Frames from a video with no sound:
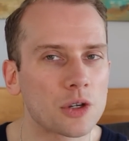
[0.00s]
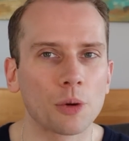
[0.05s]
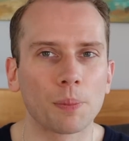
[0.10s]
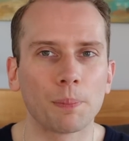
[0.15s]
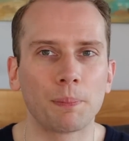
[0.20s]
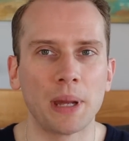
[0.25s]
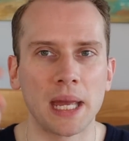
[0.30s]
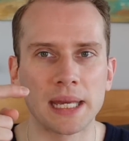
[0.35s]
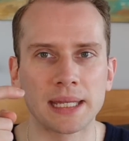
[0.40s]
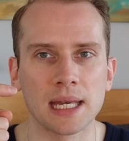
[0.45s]

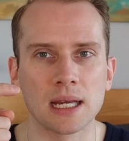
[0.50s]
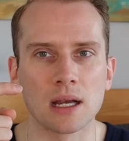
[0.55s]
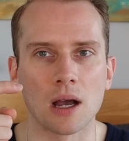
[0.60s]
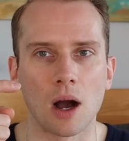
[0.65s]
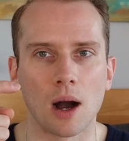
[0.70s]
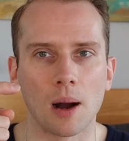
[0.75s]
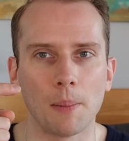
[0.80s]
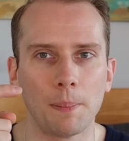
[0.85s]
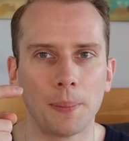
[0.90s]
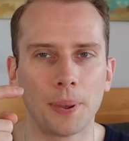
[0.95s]
picking
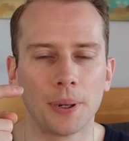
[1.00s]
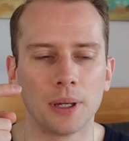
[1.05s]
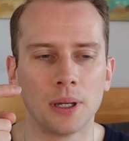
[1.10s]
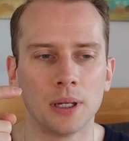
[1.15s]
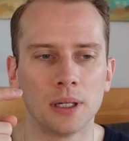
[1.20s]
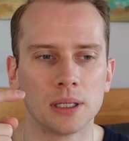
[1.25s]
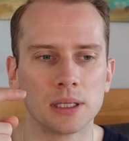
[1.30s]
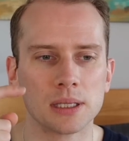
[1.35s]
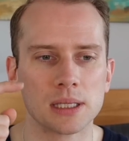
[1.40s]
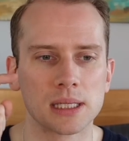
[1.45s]
up
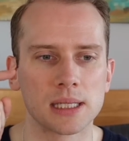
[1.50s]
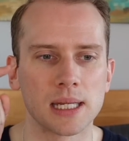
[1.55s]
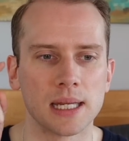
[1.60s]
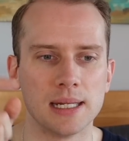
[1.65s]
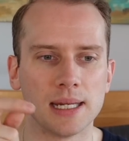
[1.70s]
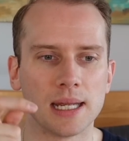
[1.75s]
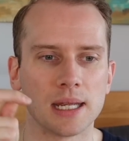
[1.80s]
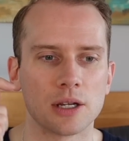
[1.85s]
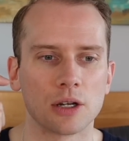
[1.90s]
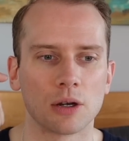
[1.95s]
to
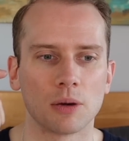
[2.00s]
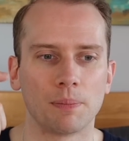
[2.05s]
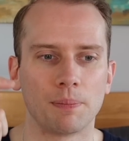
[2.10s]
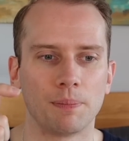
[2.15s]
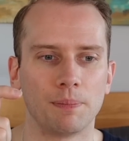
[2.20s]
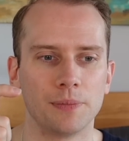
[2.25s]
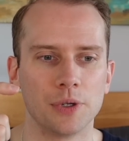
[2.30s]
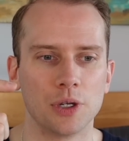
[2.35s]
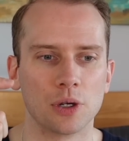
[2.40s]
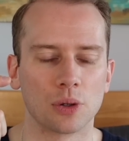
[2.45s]
knit
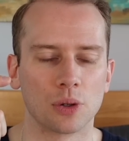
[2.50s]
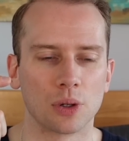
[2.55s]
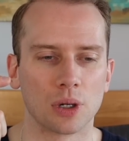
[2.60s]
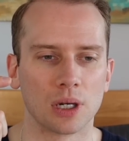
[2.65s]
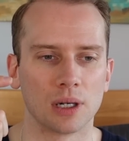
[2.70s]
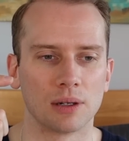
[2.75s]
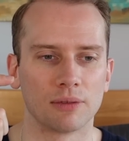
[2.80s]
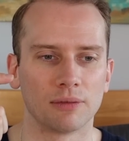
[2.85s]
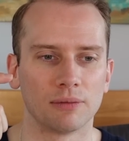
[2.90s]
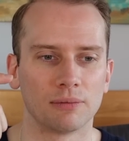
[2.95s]

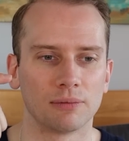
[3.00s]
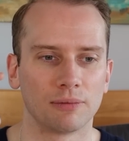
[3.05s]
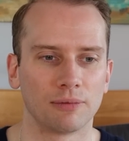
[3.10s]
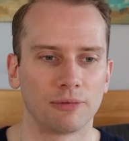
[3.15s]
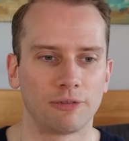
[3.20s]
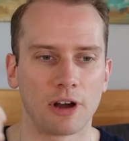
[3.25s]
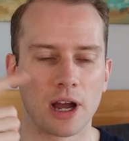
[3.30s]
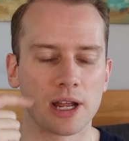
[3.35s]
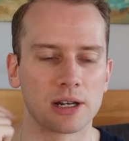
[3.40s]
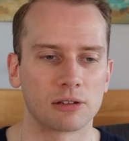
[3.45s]
your
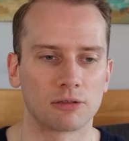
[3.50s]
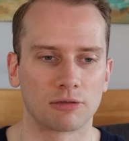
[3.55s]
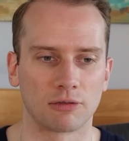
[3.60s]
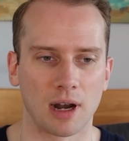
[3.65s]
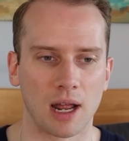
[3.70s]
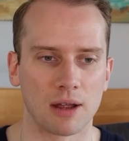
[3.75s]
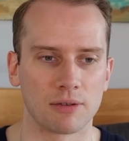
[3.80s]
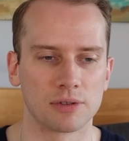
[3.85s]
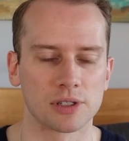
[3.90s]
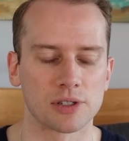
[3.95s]
final
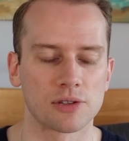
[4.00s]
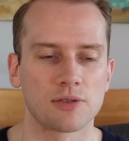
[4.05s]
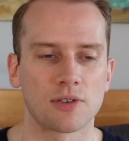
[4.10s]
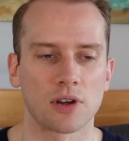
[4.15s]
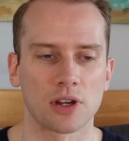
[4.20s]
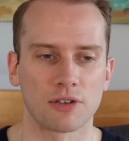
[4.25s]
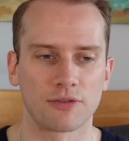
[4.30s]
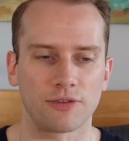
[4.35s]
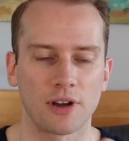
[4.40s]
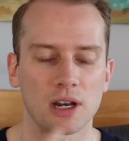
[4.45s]
round. So you've
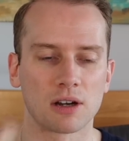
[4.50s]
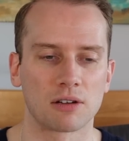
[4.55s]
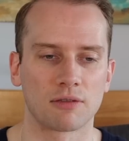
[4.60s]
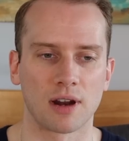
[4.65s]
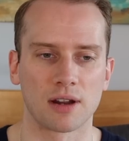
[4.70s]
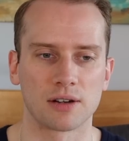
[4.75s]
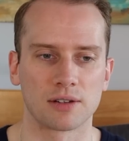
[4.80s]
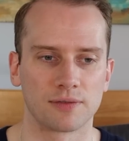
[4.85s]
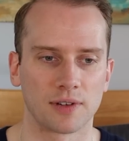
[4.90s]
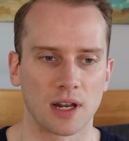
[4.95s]
got your final
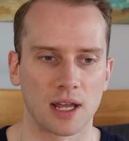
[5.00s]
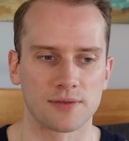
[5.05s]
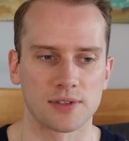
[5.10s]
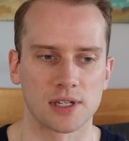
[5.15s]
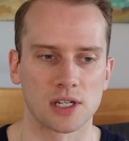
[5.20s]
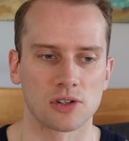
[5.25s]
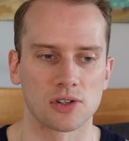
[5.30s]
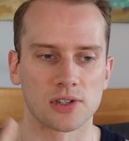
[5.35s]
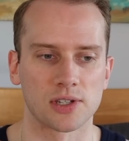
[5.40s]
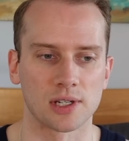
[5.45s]
round of live
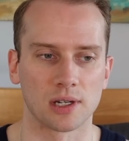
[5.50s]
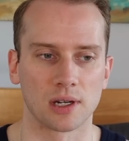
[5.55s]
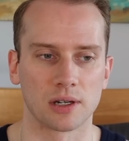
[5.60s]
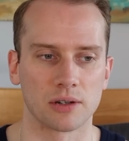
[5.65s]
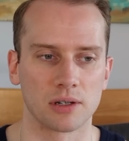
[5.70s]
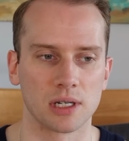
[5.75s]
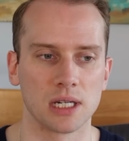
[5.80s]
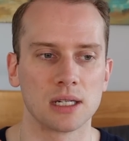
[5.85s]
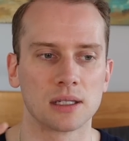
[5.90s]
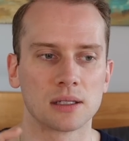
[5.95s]
stitches still on
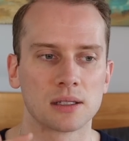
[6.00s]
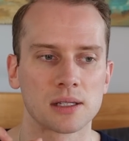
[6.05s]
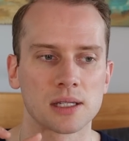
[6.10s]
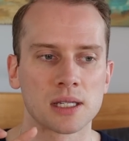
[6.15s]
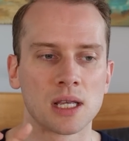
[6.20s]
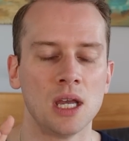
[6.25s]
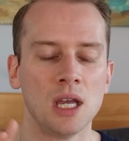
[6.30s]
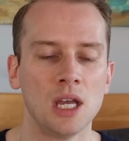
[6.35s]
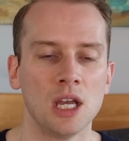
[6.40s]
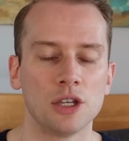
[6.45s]
your needles.